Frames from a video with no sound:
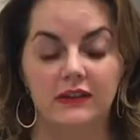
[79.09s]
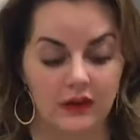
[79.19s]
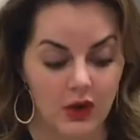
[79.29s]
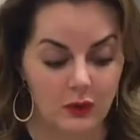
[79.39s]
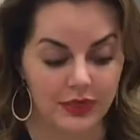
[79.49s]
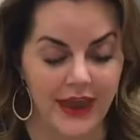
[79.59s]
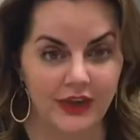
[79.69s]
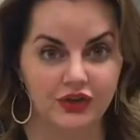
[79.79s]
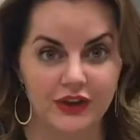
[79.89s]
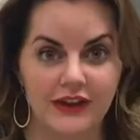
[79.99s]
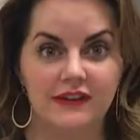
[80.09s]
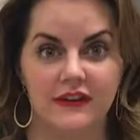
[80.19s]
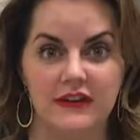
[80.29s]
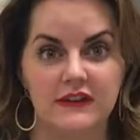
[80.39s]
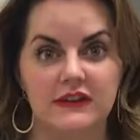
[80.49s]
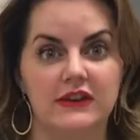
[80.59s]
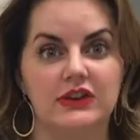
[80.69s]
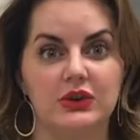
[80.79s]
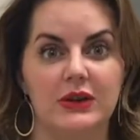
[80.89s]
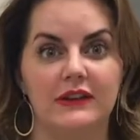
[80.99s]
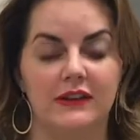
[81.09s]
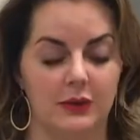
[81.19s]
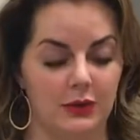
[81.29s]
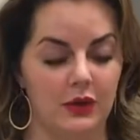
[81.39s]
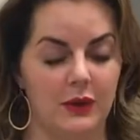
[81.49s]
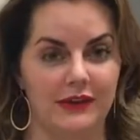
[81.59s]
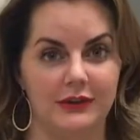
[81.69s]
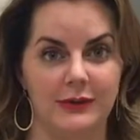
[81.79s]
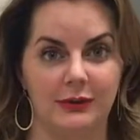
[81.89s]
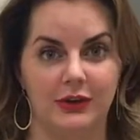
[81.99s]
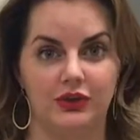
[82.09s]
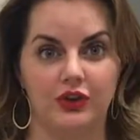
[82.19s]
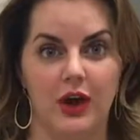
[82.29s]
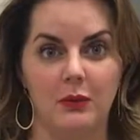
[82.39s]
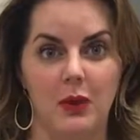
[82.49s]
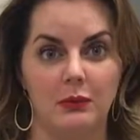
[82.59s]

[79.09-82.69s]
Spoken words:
So what that translates to is that we're going to be able to draw